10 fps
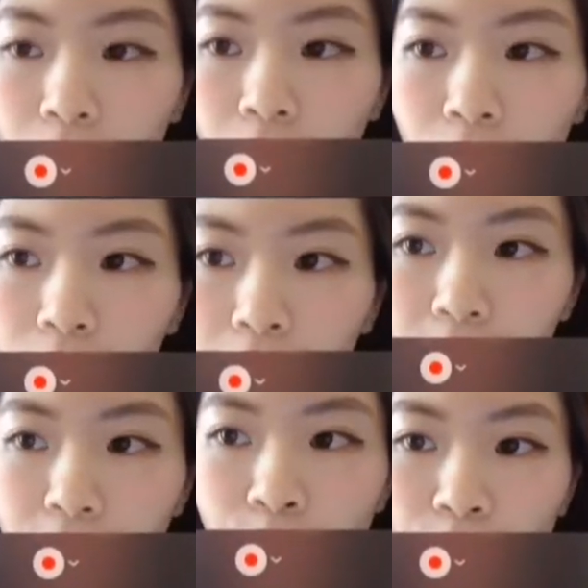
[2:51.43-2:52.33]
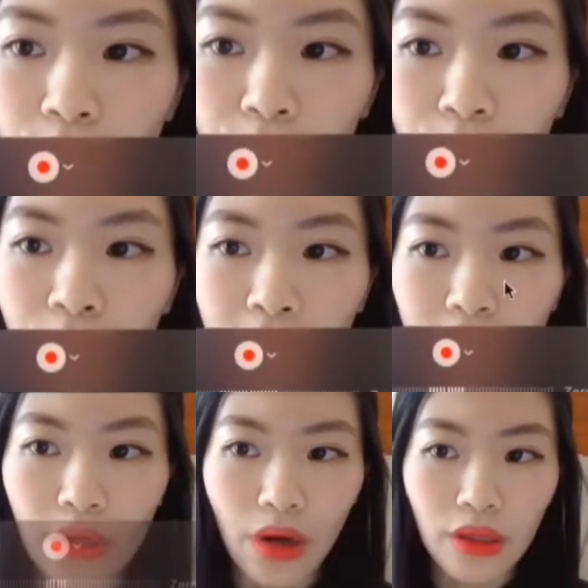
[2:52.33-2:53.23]
Okay, so if you
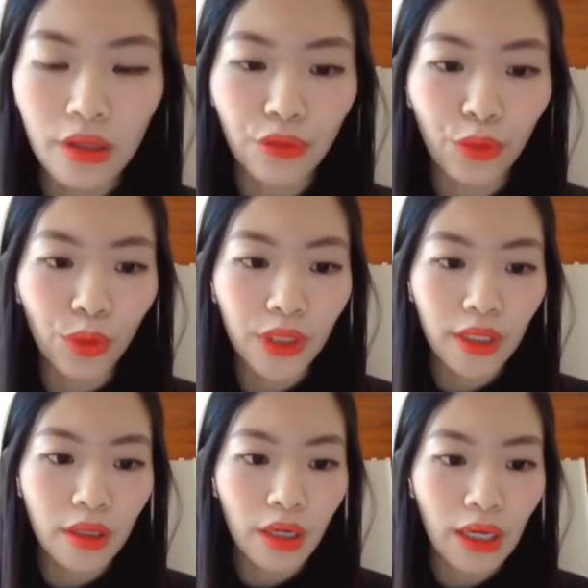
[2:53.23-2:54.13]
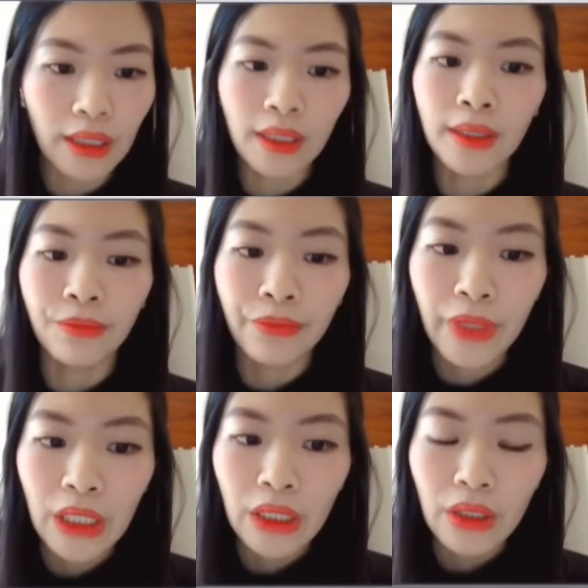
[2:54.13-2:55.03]
click on the folder
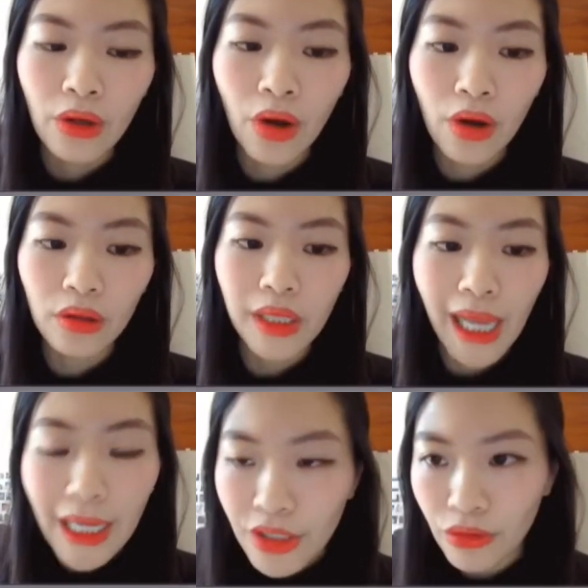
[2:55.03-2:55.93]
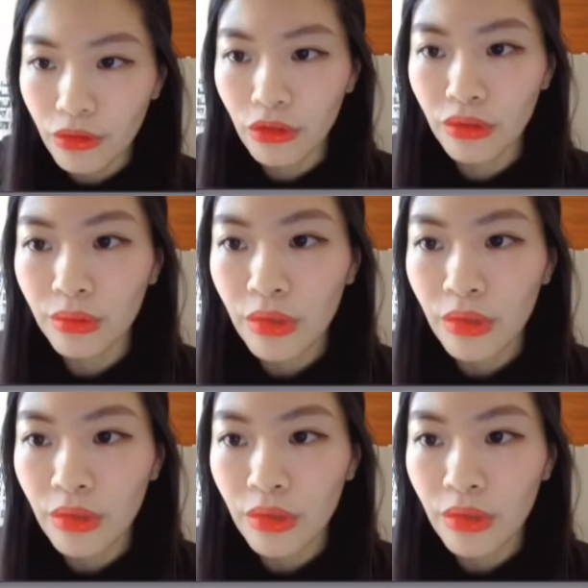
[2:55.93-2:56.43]
called Classroom,